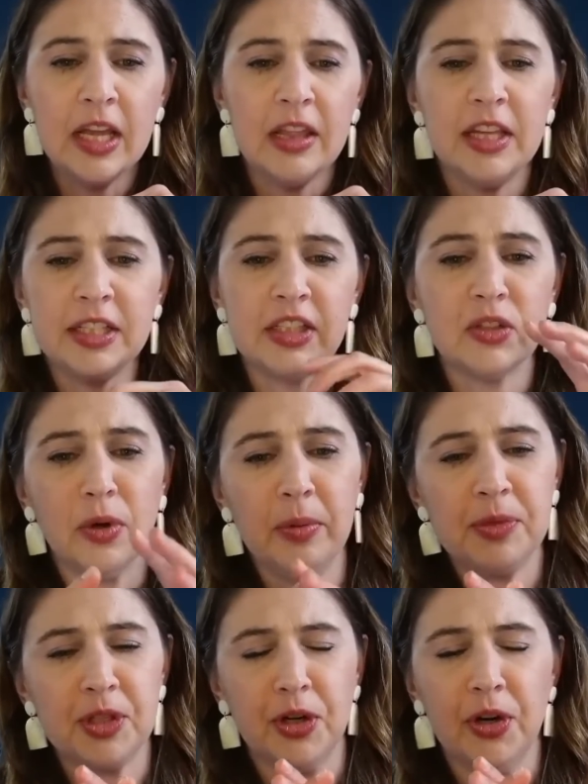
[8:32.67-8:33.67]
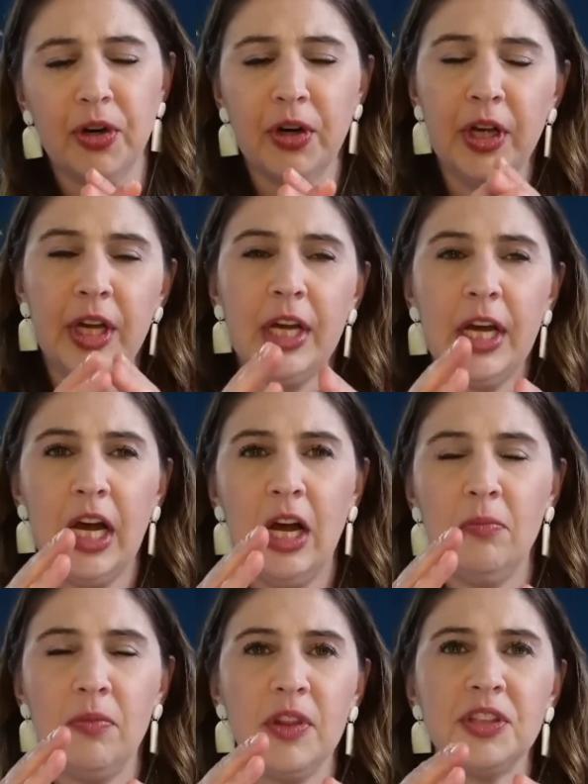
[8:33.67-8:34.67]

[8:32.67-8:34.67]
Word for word: this scripture, um,